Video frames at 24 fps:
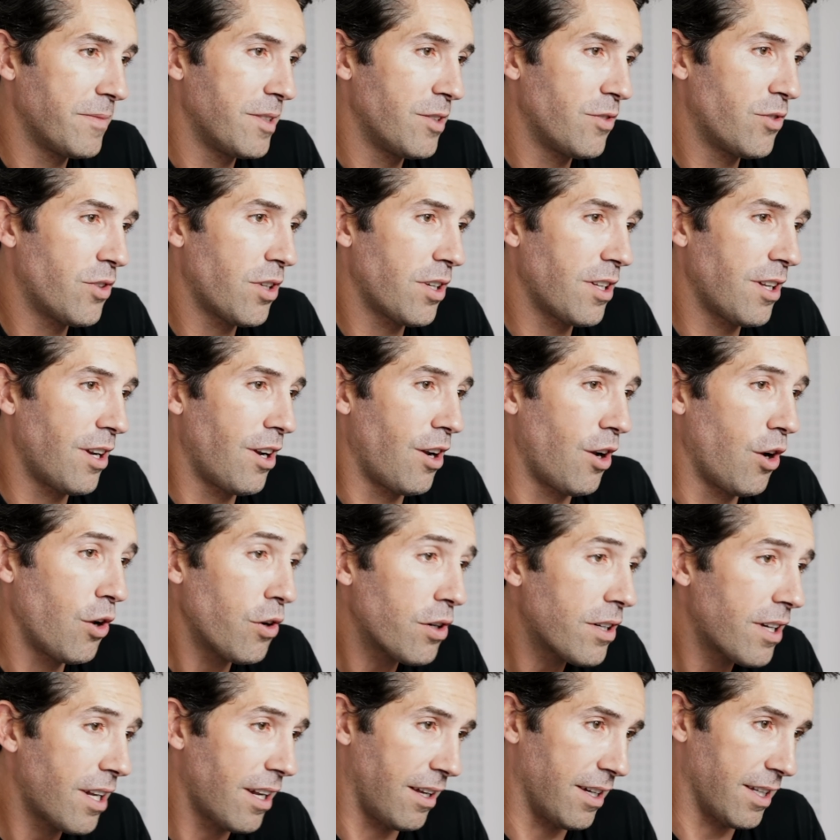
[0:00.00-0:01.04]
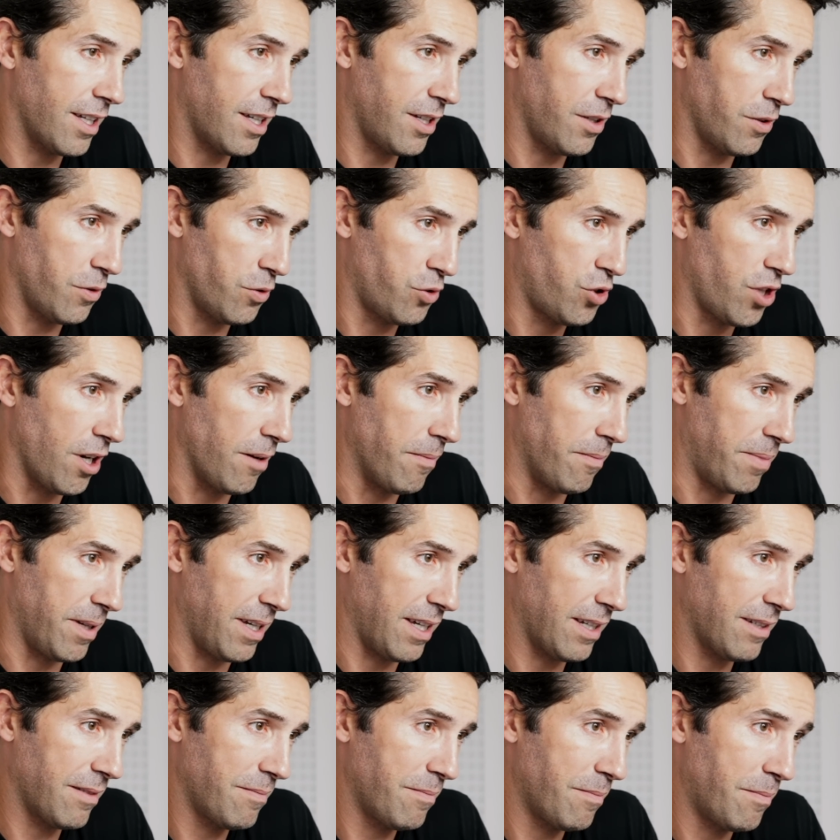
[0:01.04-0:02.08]
You've got to look like you're
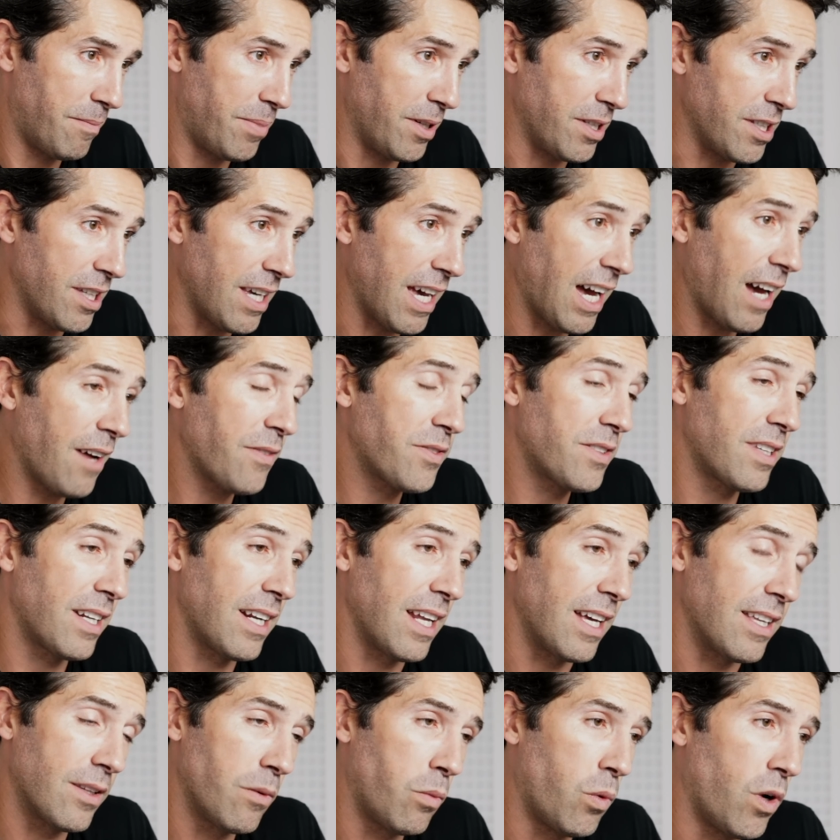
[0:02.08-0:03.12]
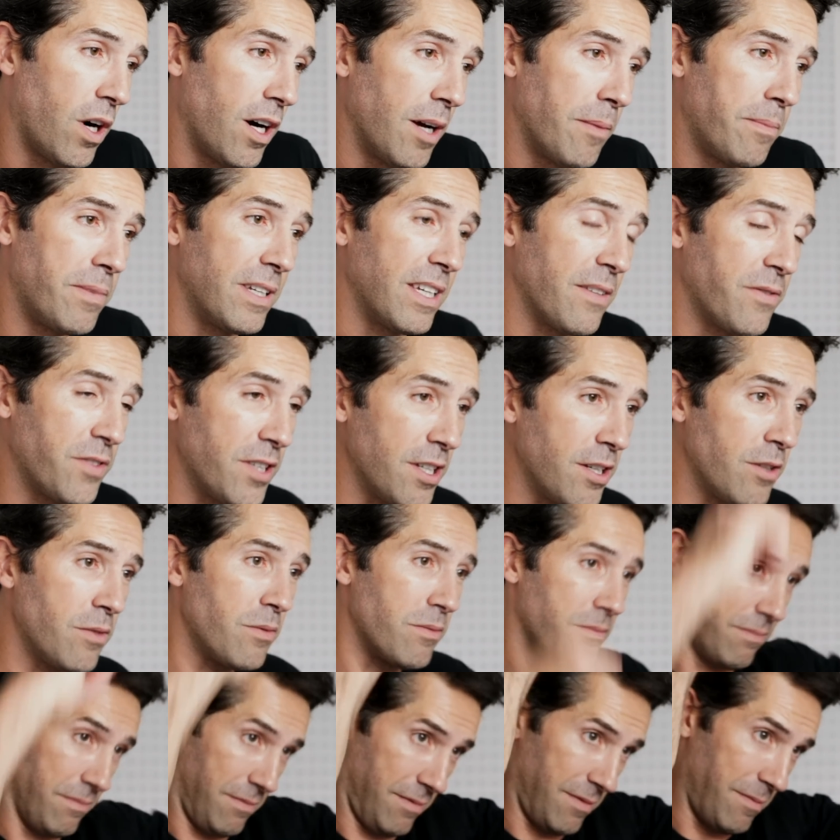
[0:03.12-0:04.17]
jumping, but you have to let the wire,
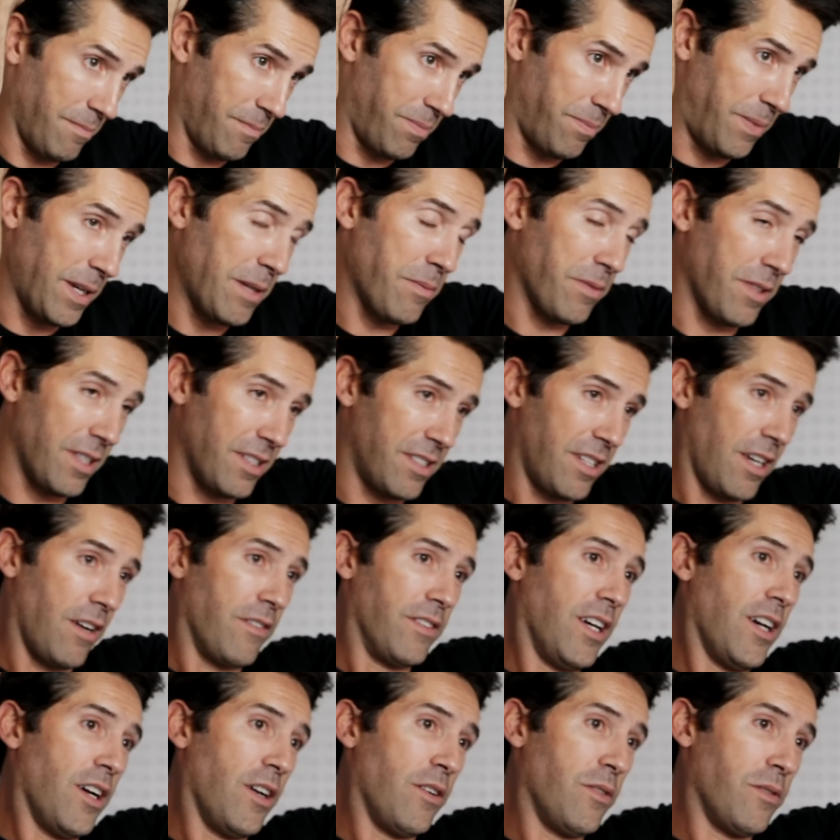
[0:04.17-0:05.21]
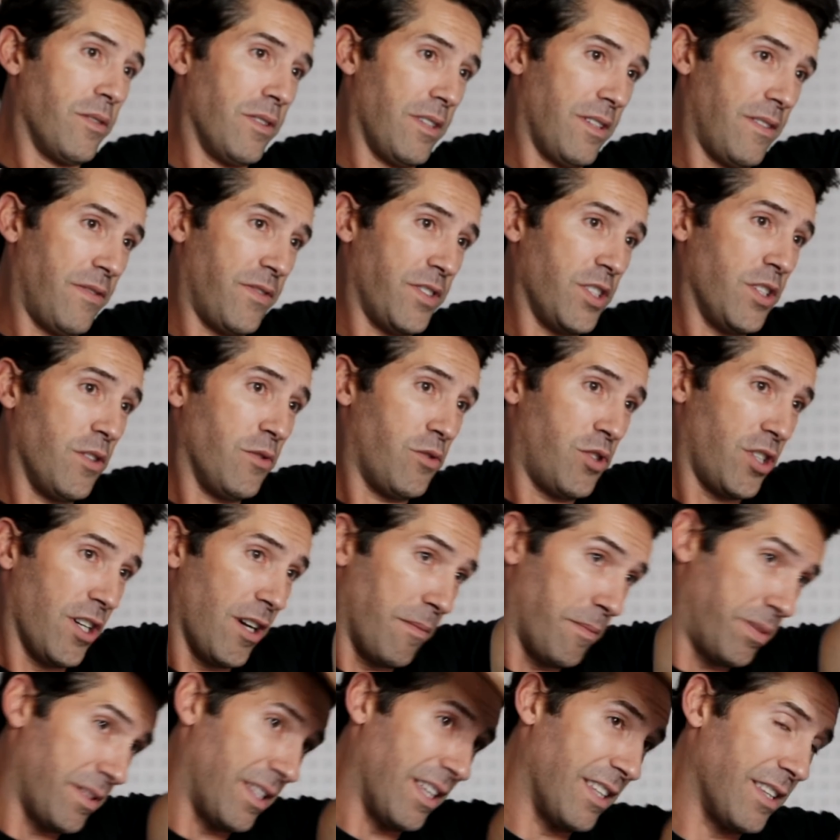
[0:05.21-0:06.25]
people that don't know, if you
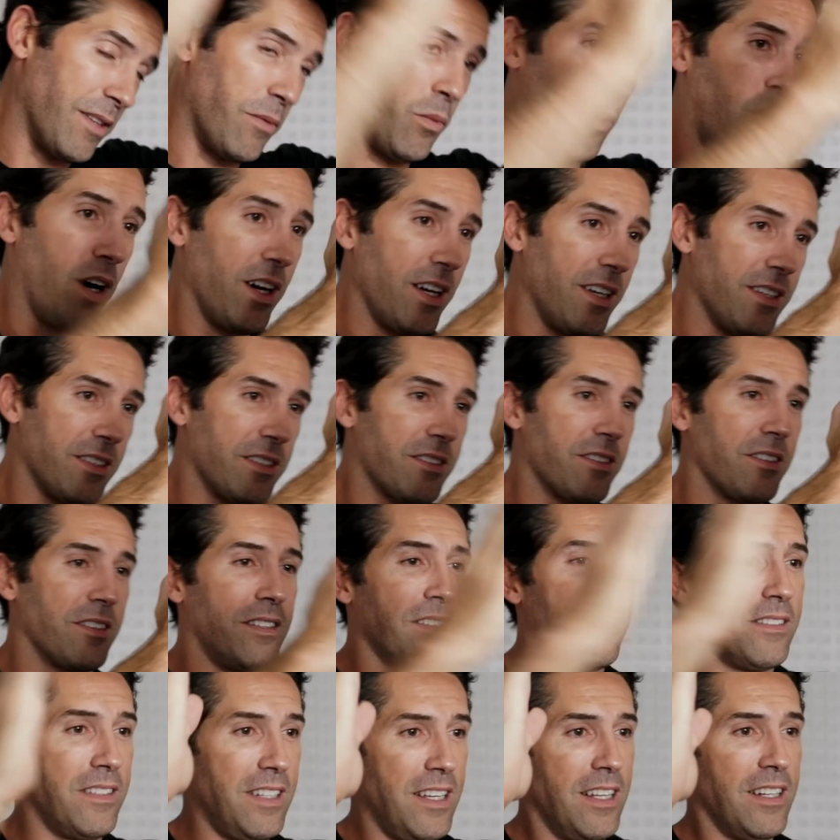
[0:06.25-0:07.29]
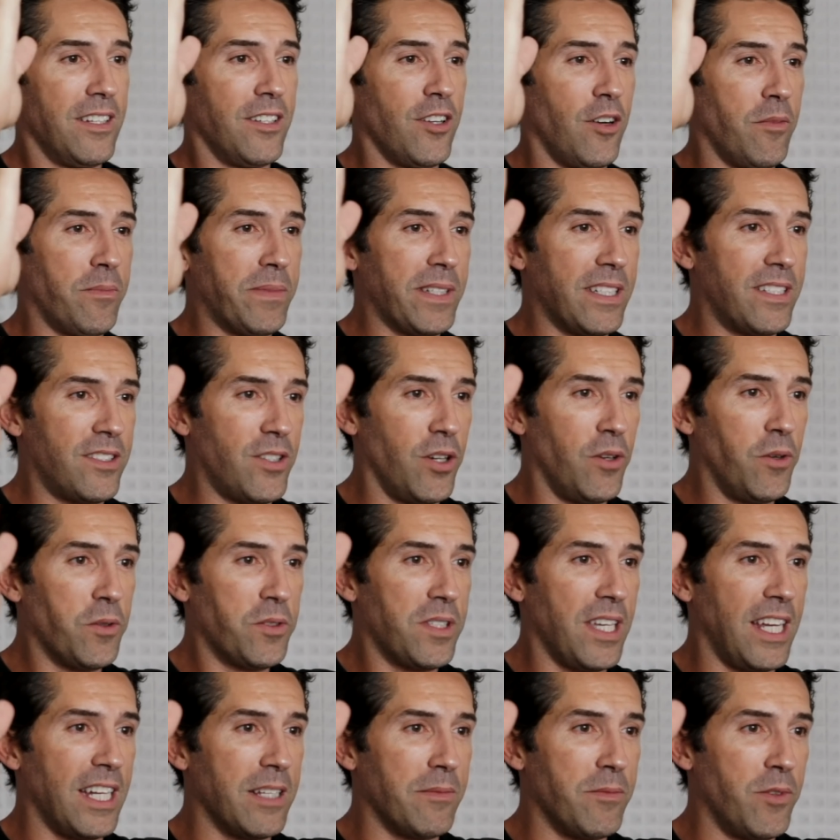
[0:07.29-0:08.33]
jump, then the wire's going to not be
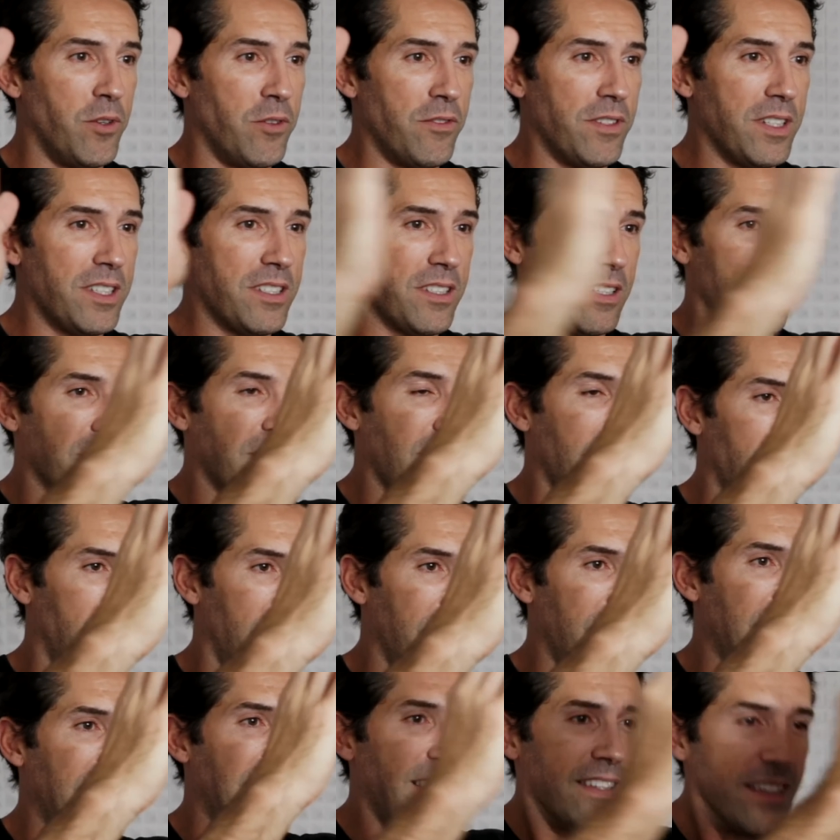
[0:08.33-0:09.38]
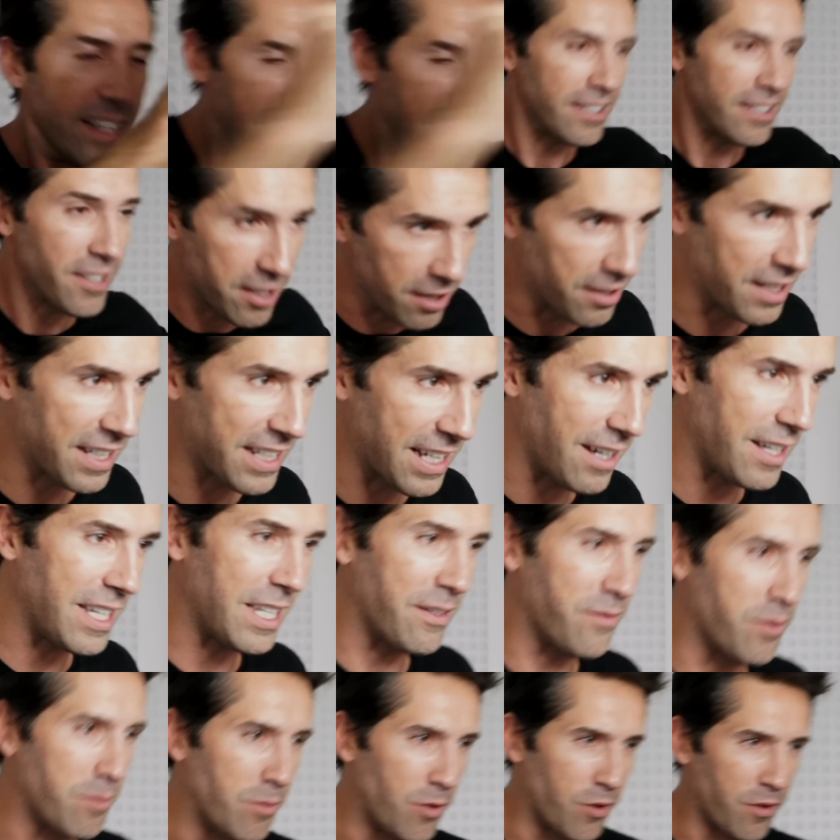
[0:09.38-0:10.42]
taut anymore. It's going to go like that. And going to get
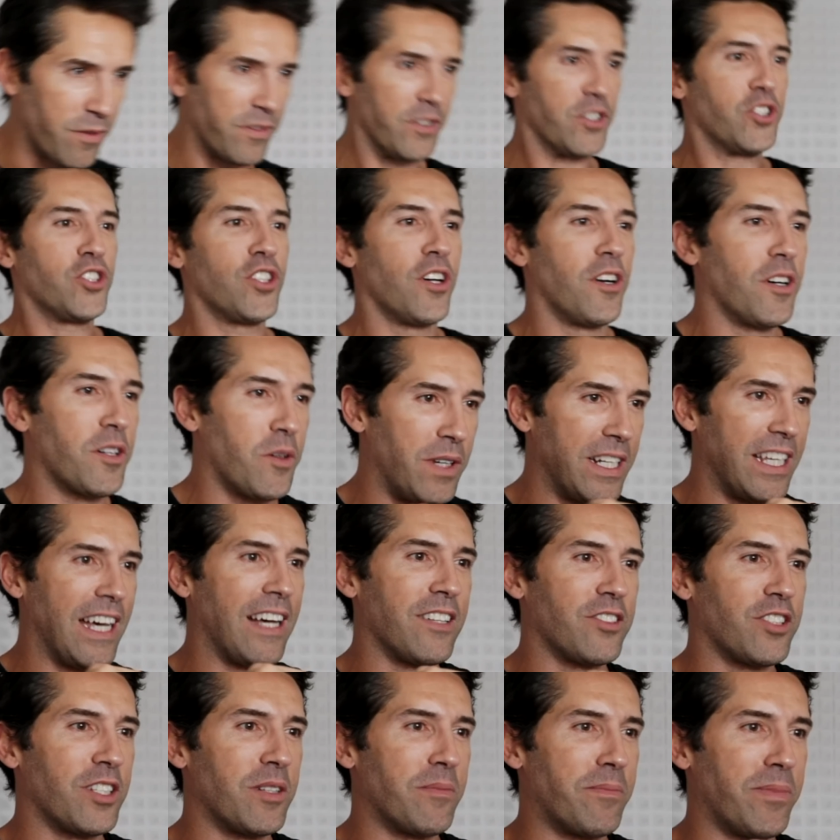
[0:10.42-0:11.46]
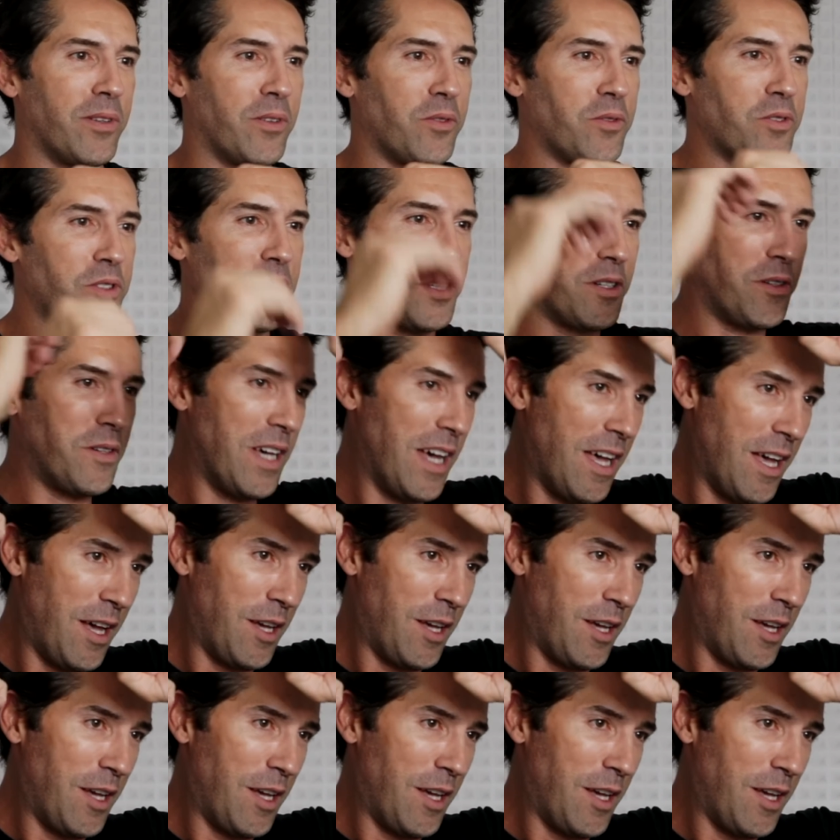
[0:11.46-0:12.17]
even more of the shock when it actually pulls you.